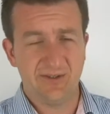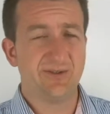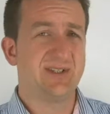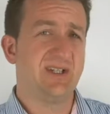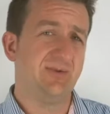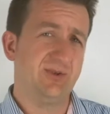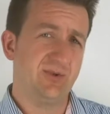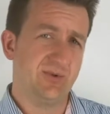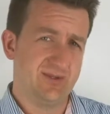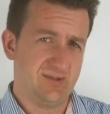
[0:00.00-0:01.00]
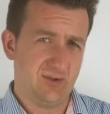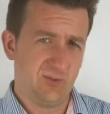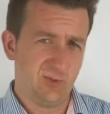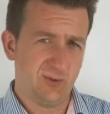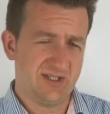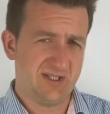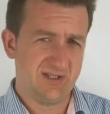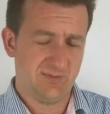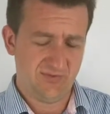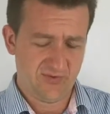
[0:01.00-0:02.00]
And on-site renewables, what we
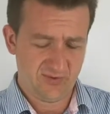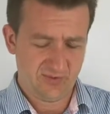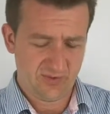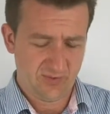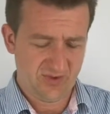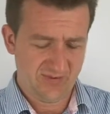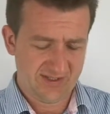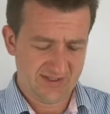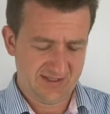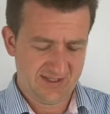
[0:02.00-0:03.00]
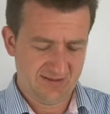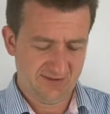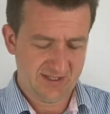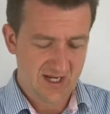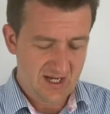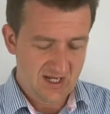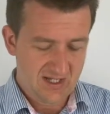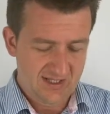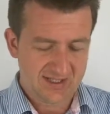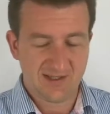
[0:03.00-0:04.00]
discussed before and previous in the series,
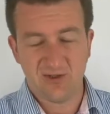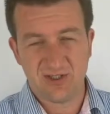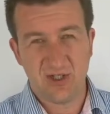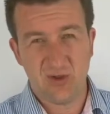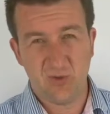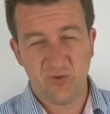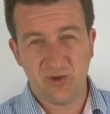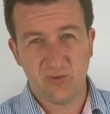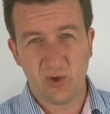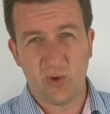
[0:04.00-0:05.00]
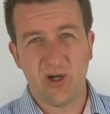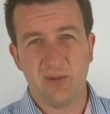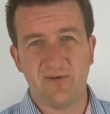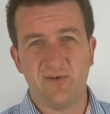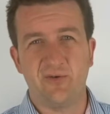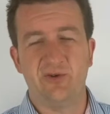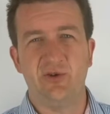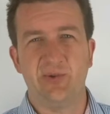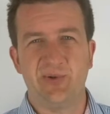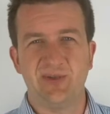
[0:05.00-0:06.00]
is that there is no real requirement for
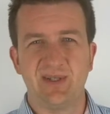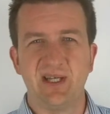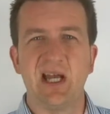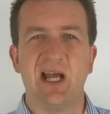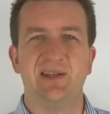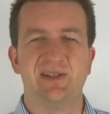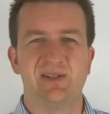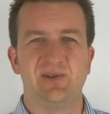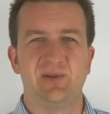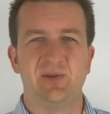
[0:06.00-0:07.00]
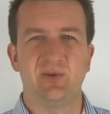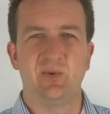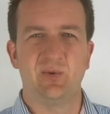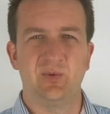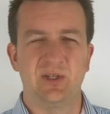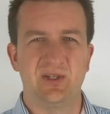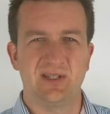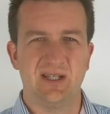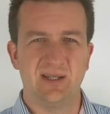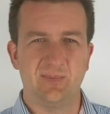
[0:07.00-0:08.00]
renewables, and this is
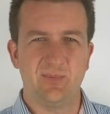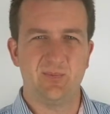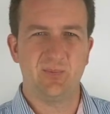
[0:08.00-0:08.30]
because the